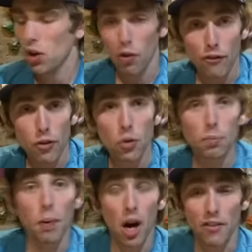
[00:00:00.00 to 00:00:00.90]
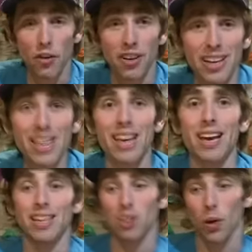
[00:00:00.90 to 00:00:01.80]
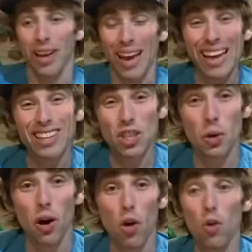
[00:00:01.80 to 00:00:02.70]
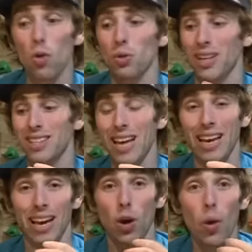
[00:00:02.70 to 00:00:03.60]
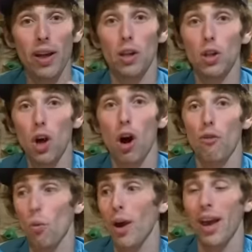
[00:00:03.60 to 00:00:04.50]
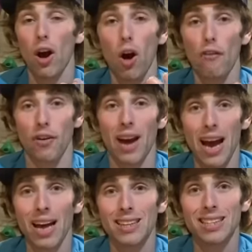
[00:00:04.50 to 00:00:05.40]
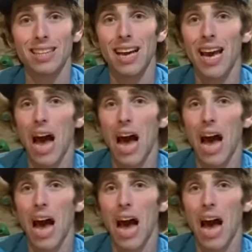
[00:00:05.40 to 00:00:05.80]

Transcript: your full part of your knee is going into a hold and taking quite a lot of weight off your hands.